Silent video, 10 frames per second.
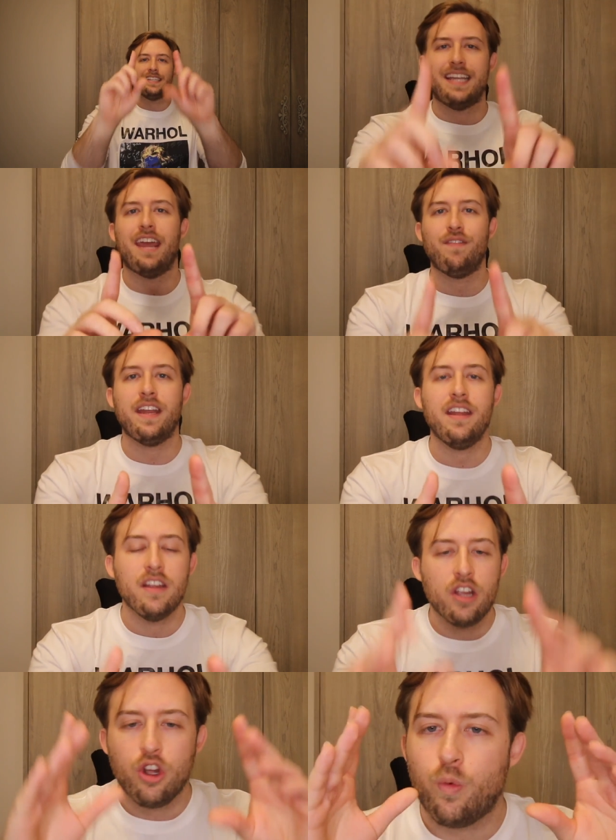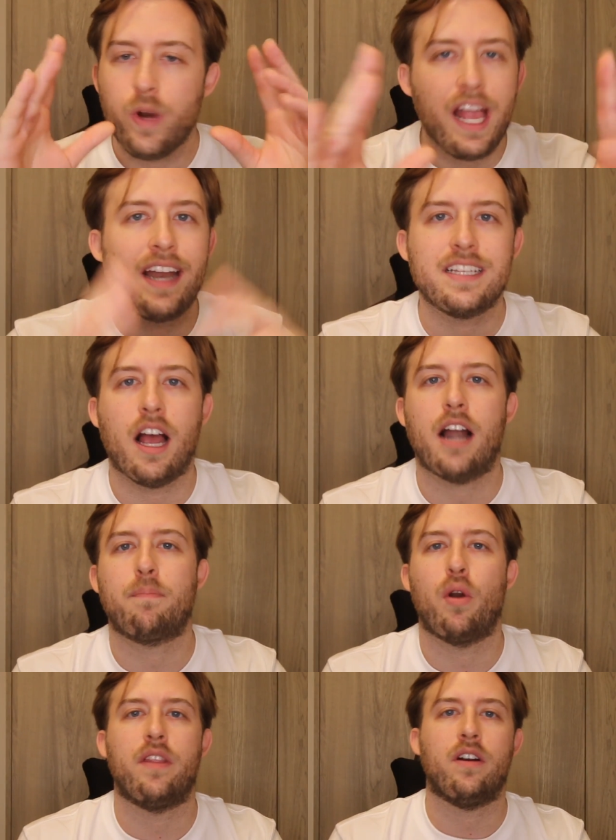David, we gotta
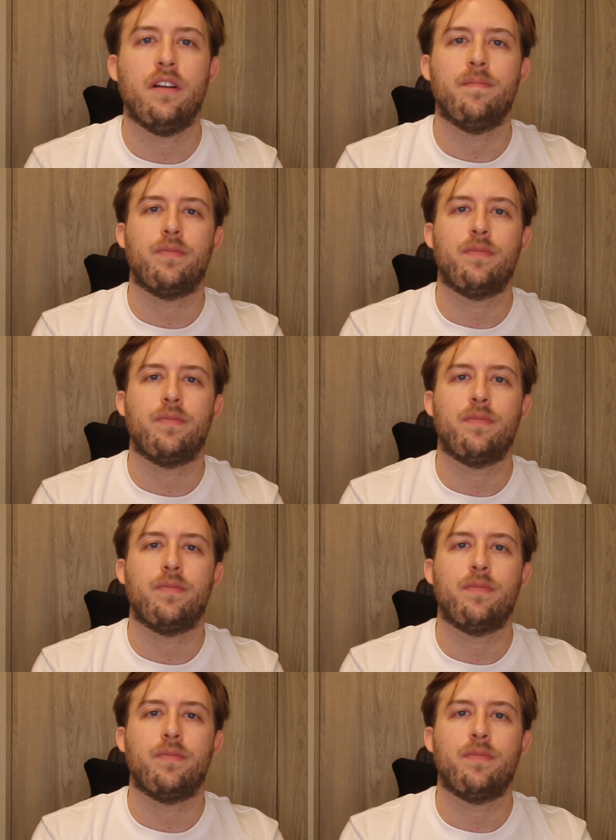talk, brother.